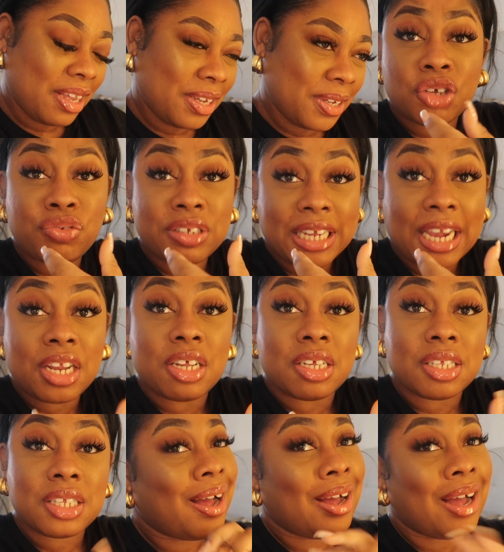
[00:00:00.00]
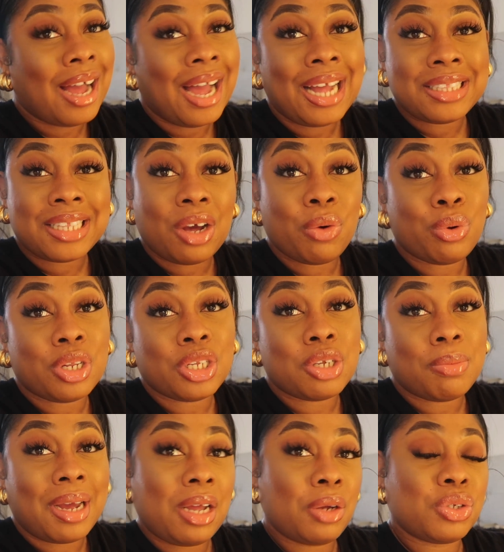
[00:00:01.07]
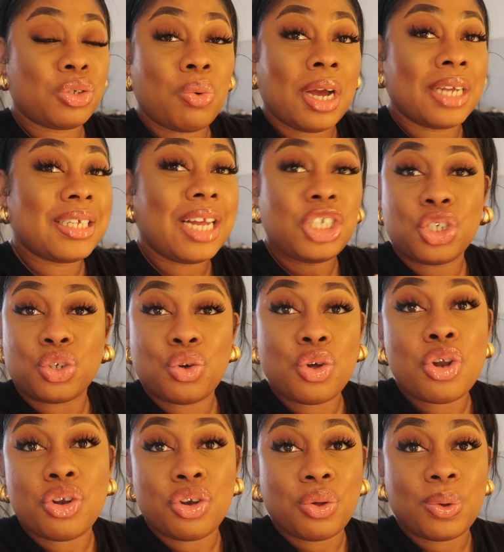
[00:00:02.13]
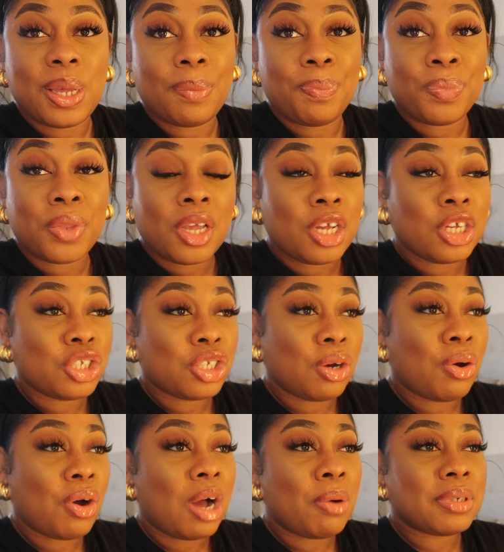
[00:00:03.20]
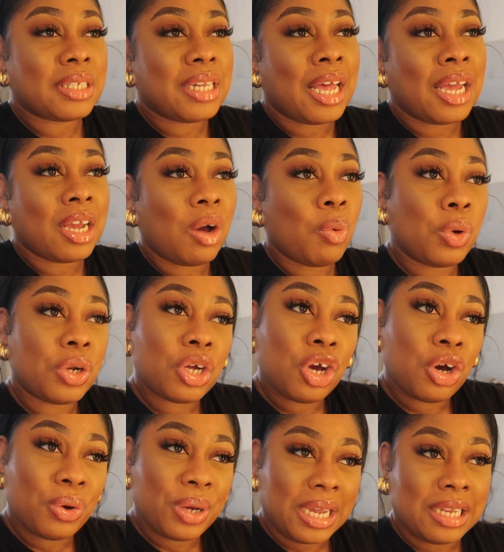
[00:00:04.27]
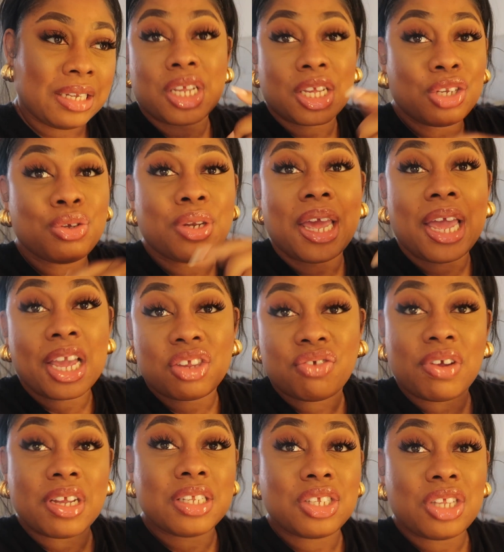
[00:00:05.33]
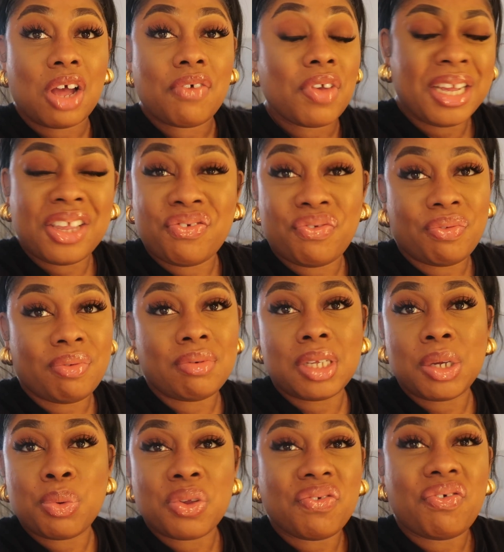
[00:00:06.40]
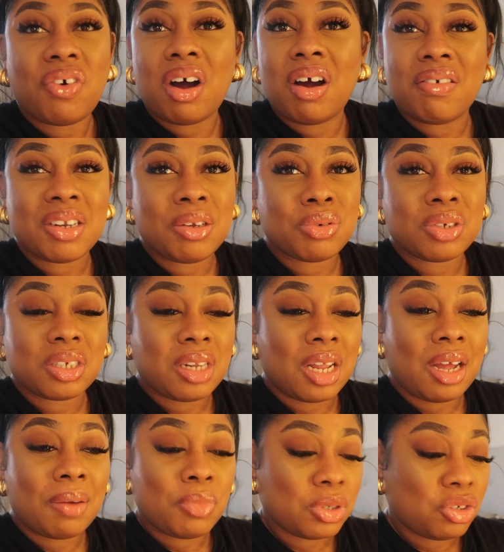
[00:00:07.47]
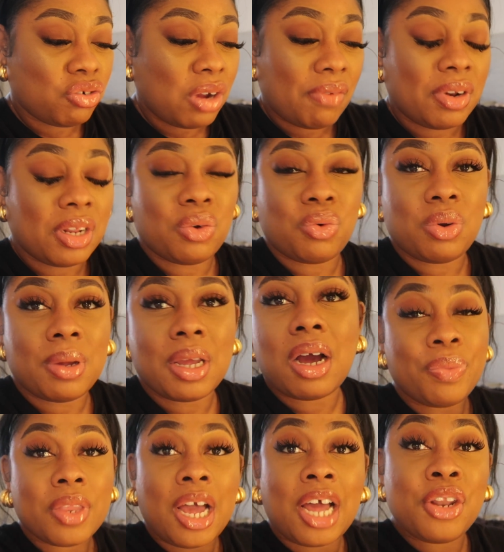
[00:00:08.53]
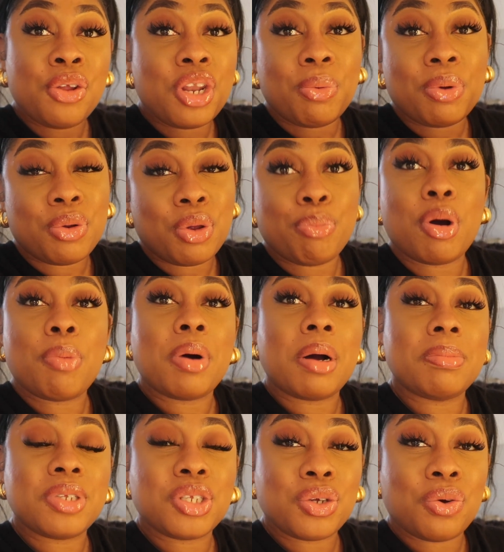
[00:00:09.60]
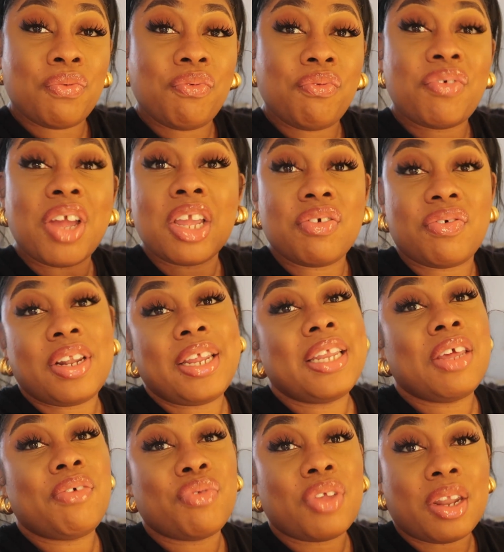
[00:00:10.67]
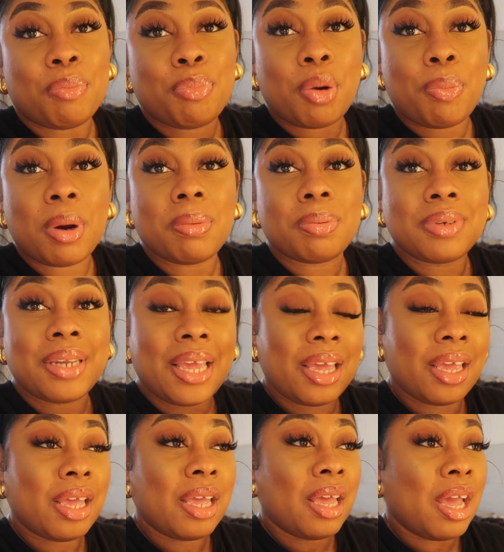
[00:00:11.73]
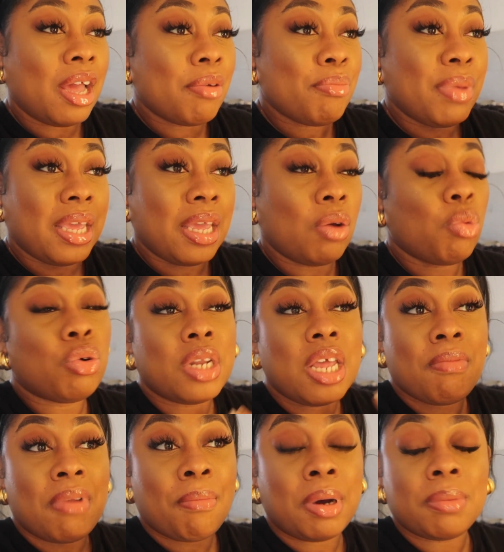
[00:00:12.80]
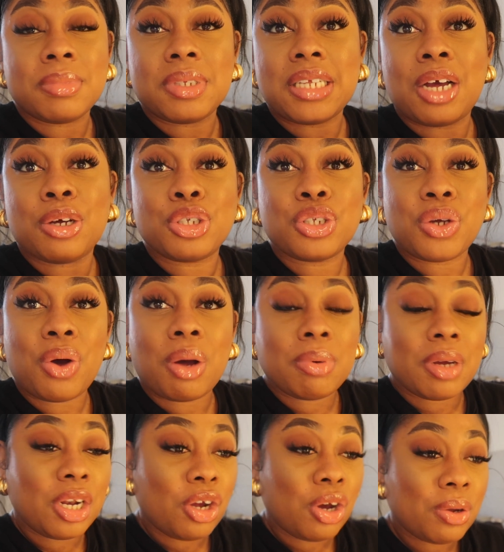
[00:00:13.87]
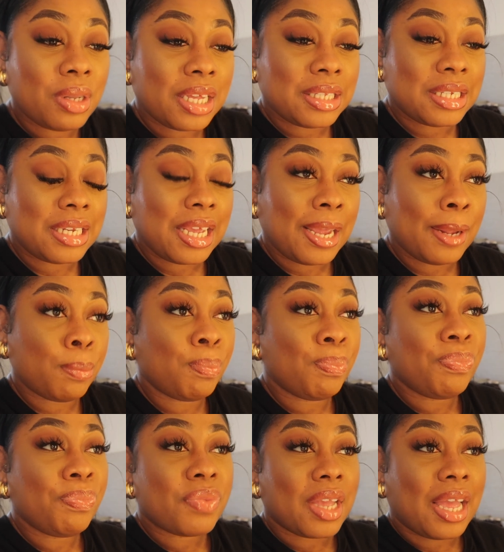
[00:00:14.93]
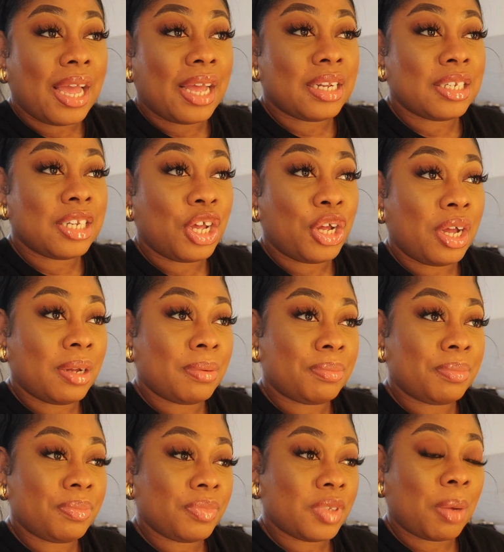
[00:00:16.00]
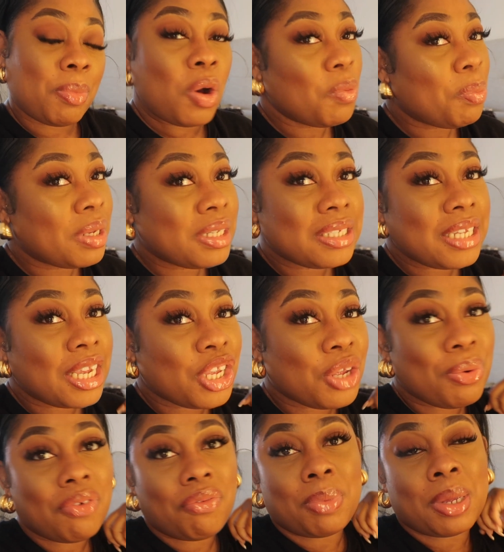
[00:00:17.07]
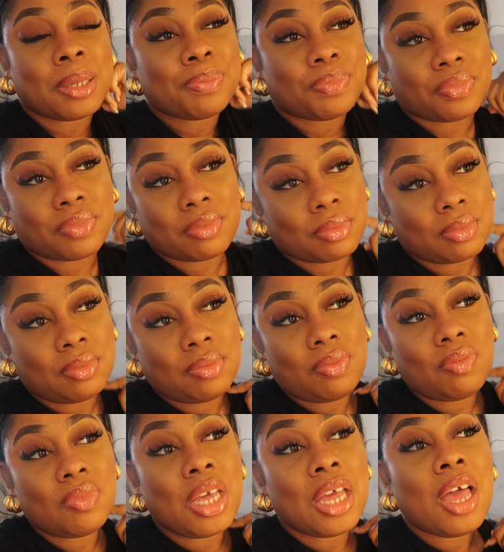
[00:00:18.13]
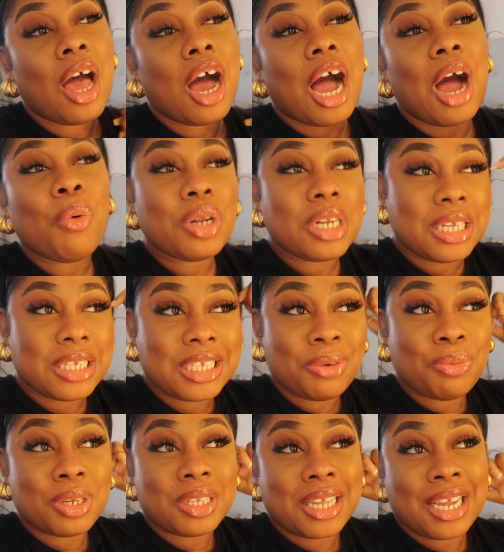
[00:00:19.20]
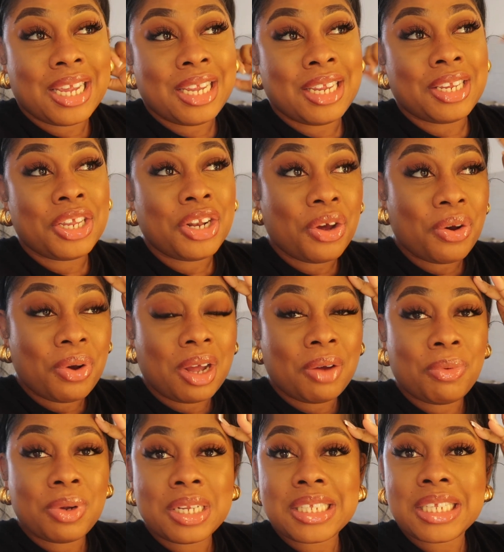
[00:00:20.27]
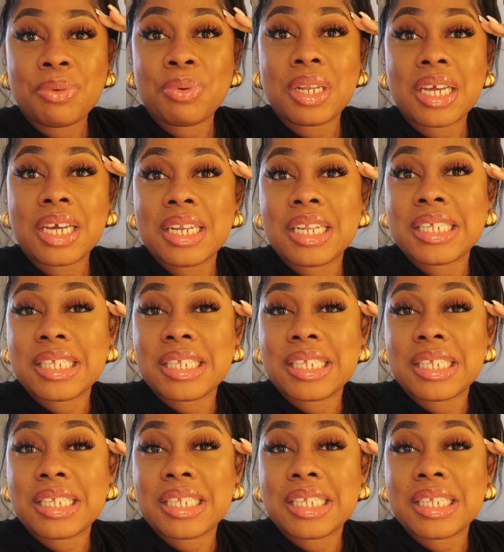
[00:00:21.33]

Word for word: retainers. I had that ordered to my house twice. I just couldn't do it, so I was like, I want to go in, they can do the x-ray and stuff, but it was far, and I was just like, I'm not traveling all the way. I knew they were doing pop-ups, so thankfully they've done a pop-up near me, well, near my mum's house, so I'm gonna go there today, and I'm hoping to take you with me. I want to see what they, you know, I want to see what they're gonna